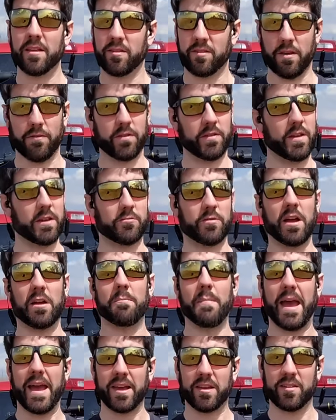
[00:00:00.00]
17 round
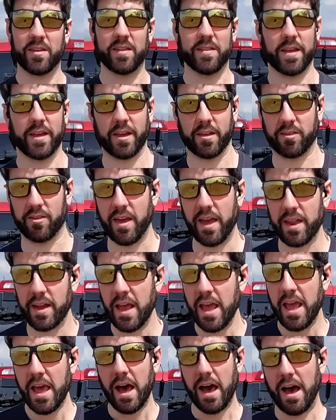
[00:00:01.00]
magazine, like I said,
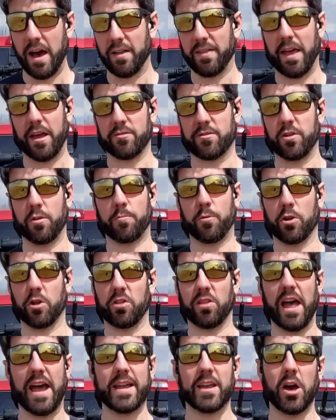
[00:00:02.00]
uh, allows you to put a
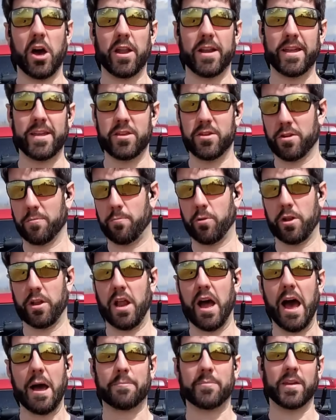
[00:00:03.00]
light on it, you can put an
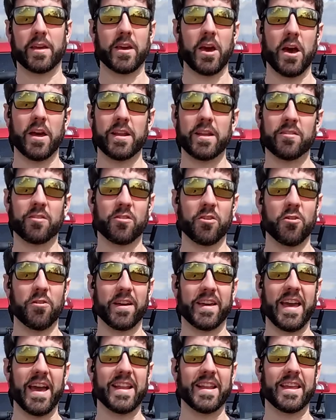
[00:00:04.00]
optic on it, so
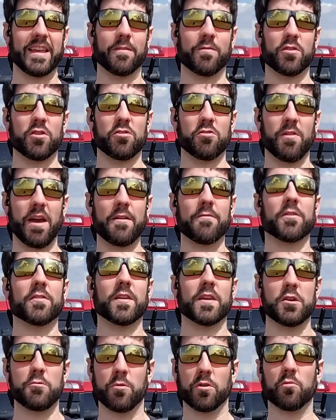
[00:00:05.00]
it kind of gives you
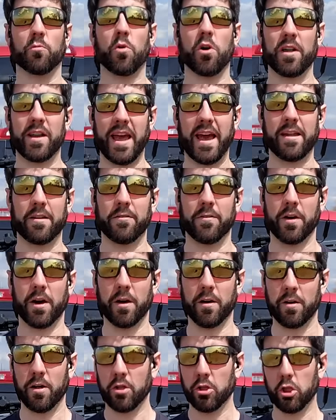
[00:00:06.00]
everything you would want out of
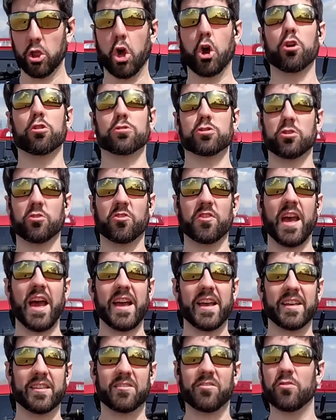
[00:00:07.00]
a larger
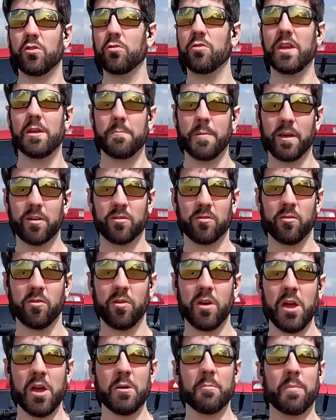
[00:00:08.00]
size duty
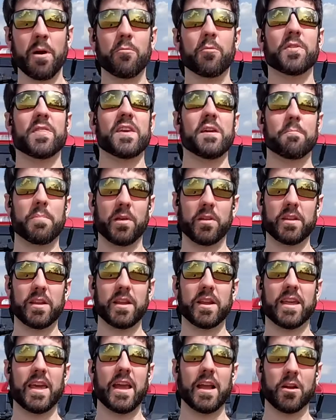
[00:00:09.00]
pistol, but with the ability
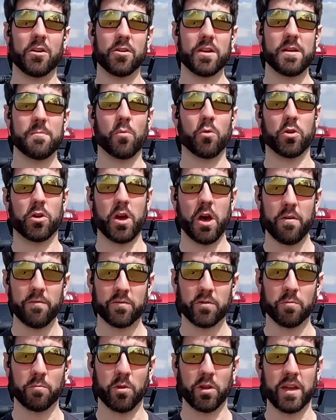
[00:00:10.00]
to carry it more
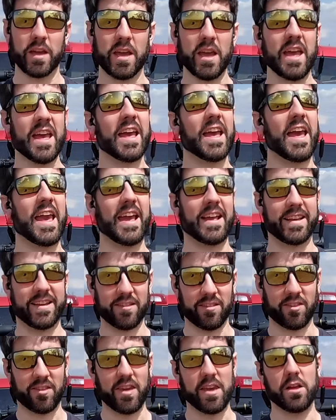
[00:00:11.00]
comfortably and
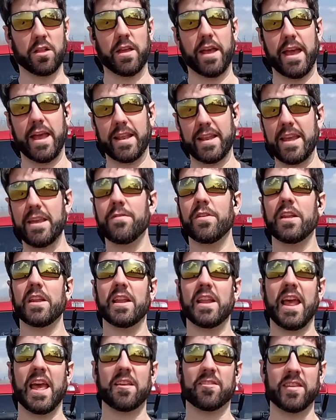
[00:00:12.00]
conceal it. And even in
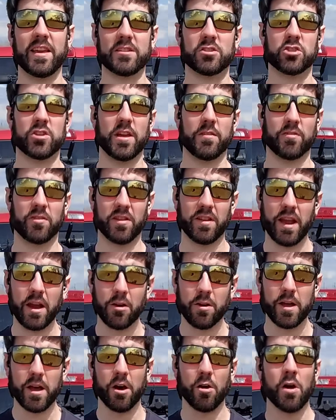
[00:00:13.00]
an SHTF
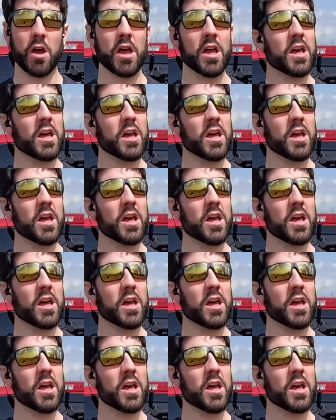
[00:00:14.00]
scenario,